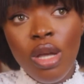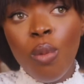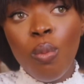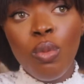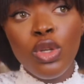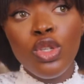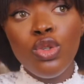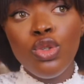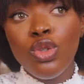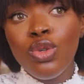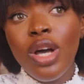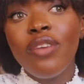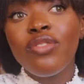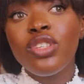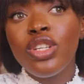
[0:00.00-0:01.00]
But you do
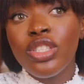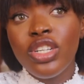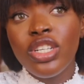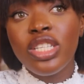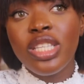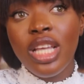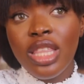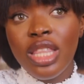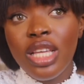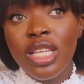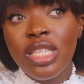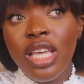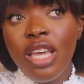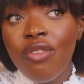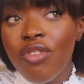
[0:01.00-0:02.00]
have to understand
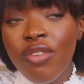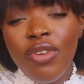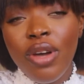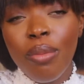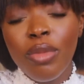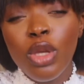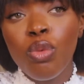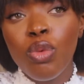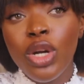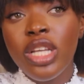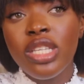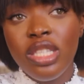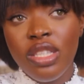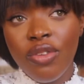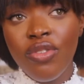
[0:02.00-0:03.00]
that every family
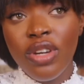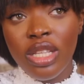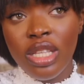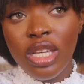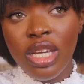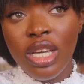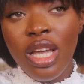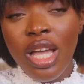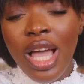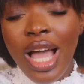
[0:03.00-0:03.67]
works differently,